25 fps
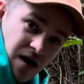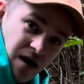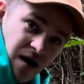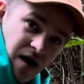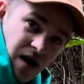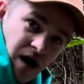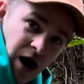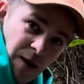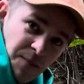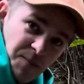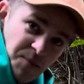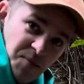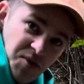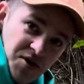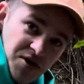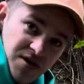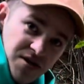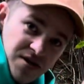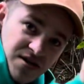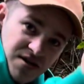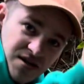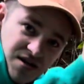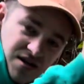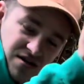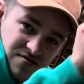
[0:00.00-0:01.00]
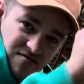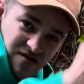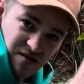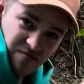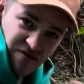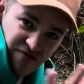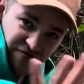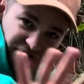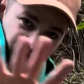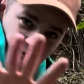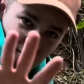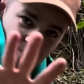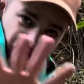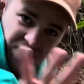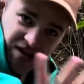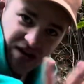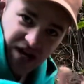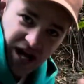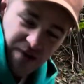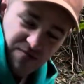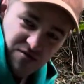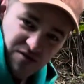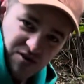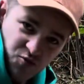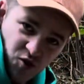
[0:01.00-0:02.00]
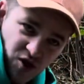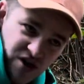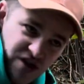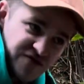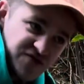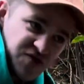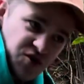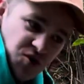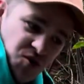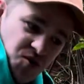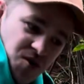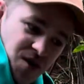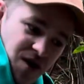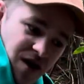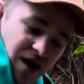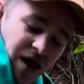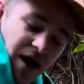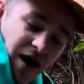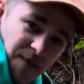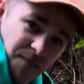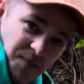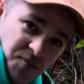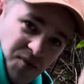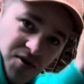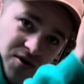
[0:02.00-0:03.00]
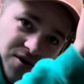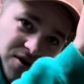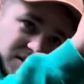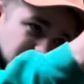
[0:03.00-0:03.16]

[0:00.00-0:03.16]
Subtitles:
Up, remember from the camera's point of view, up